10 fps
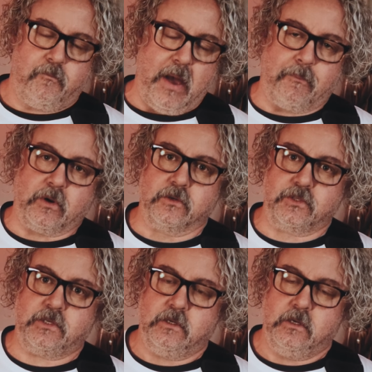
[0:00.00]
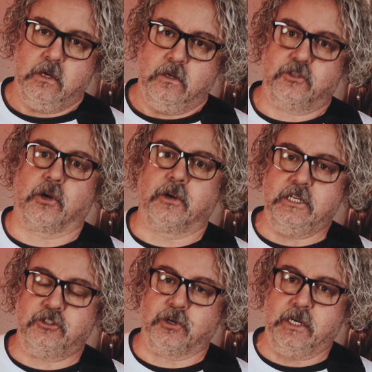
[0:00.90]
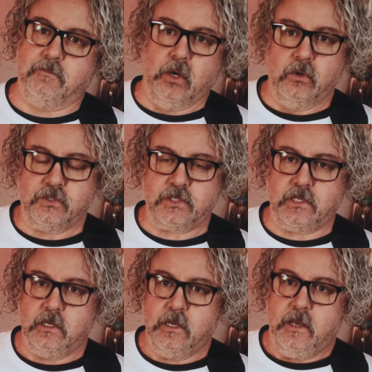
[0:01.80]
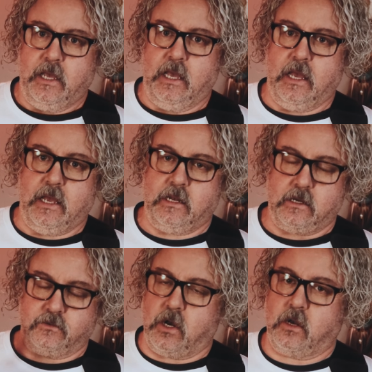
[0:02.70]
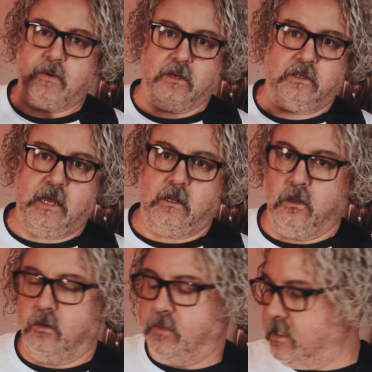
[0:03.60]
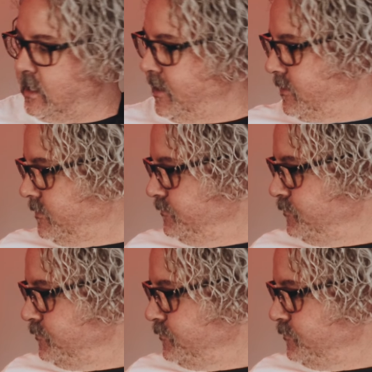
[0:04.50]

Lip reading: Pepper's Dirty Tree Boost, and I'll talk about that a little bit later.